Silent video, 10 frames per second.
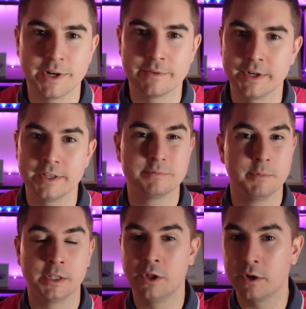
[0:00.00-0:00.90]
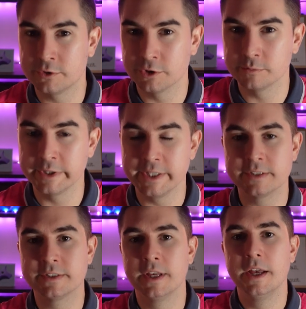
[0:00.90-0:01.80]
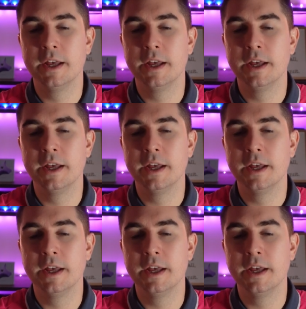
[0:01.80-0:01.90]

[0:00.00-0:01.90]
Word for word: whatever it is, a long-term lease.